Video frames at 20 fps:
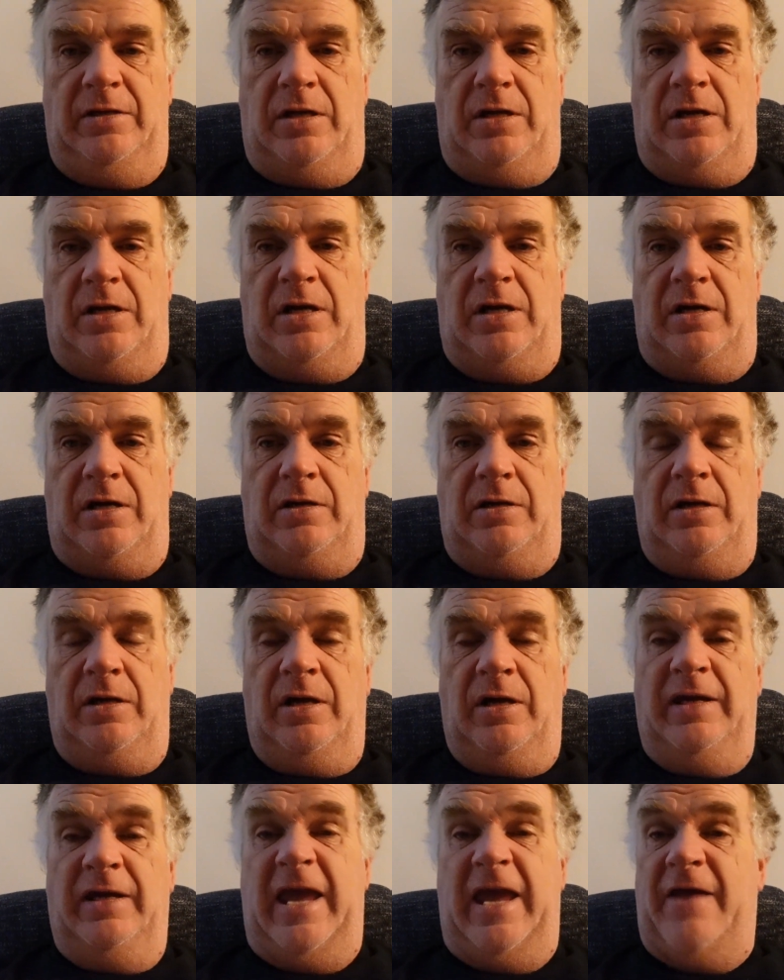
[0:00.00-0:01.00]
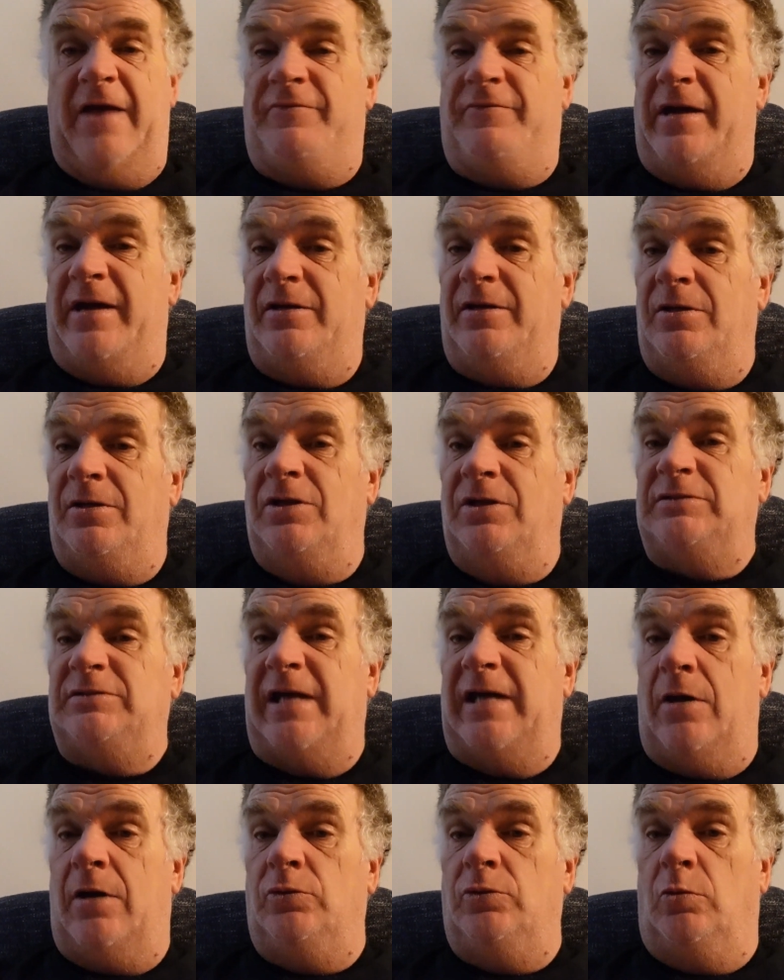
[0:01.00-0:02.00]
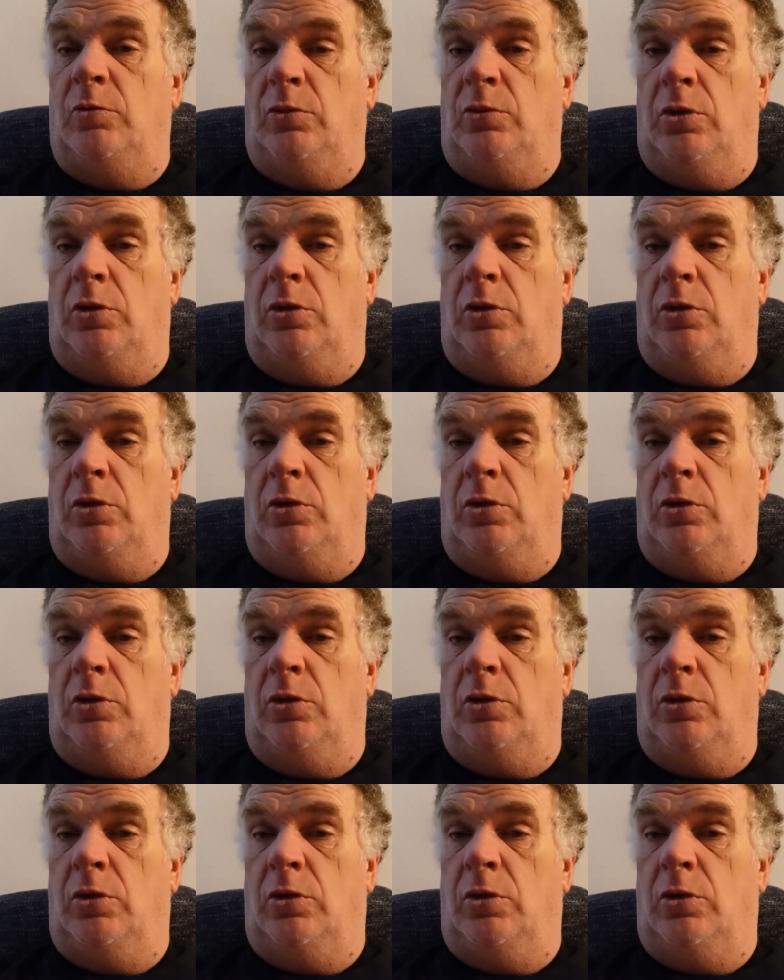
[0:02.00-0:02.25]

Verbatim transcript: Can't find it in this town no